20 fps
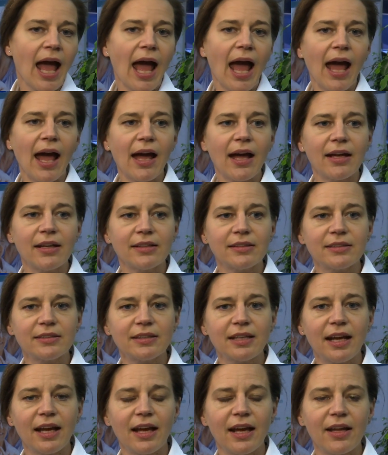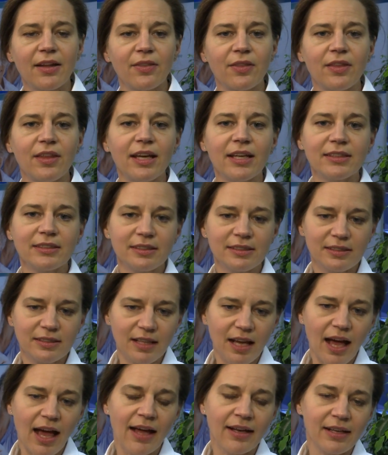And in this
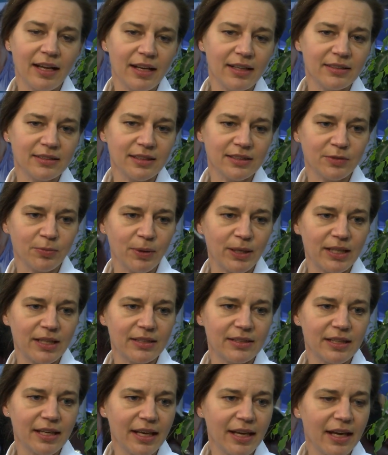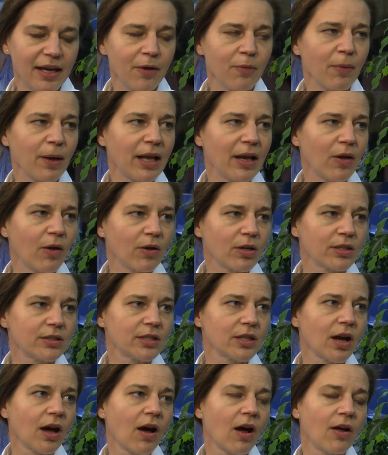analysis we did here, we
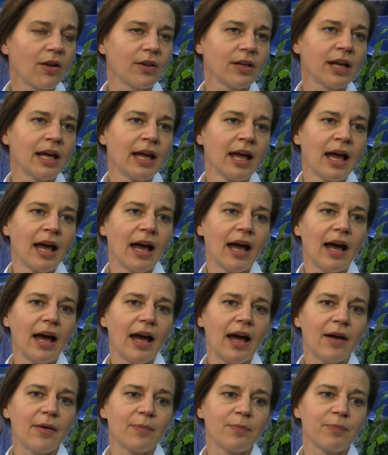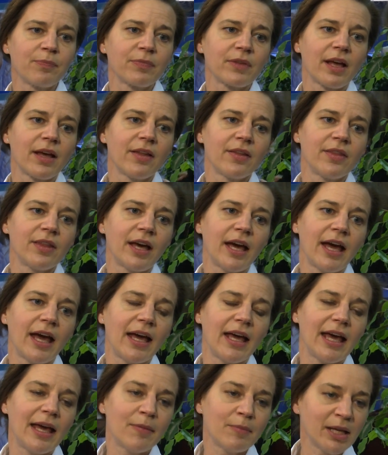looked on
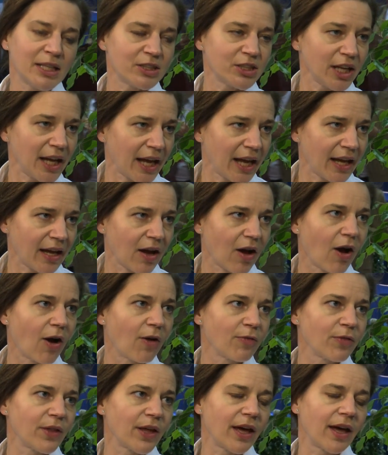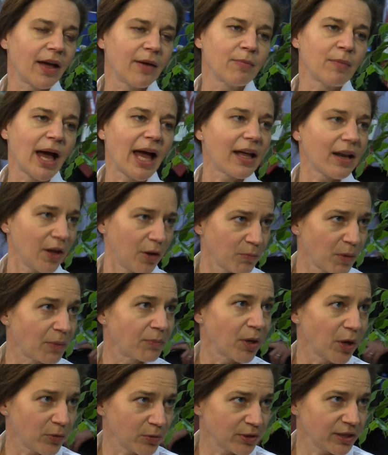the imaging of the myeloma
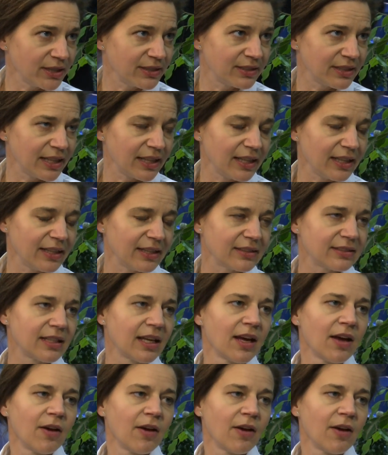bone disease